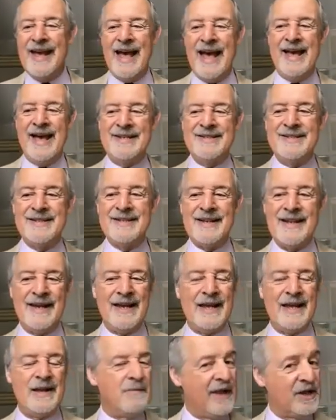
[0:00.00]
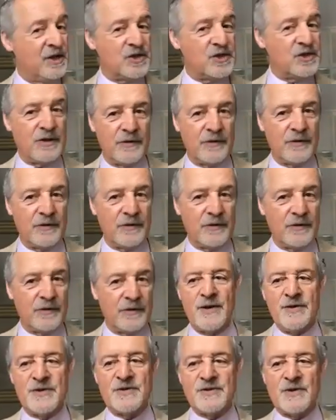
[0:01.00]
And uh, it mentioned, of course,
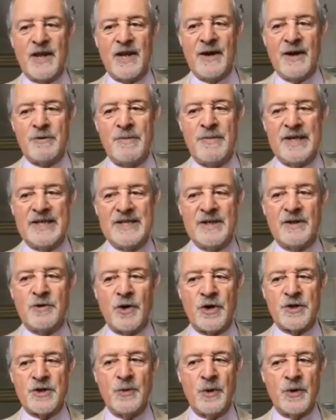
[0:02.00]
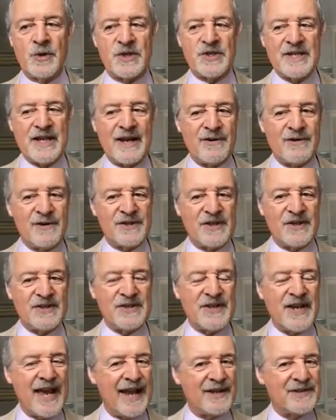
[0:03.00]
those uh, repeated cross border terrorist
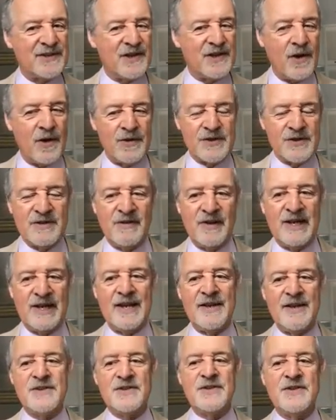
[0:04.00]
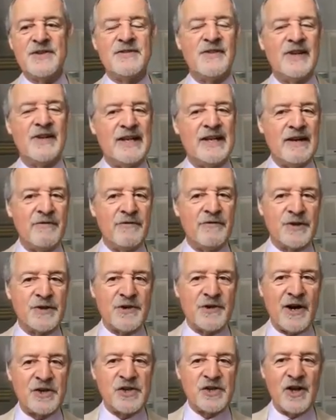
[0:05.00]
attacks on civilians and civilian
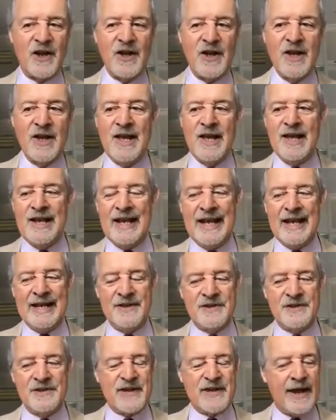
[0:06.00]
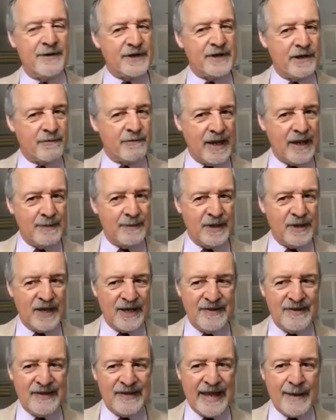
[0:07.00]
infrastructure in Saudi
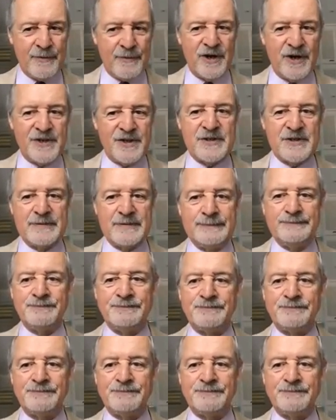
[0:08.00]
Arabia and the Emirates.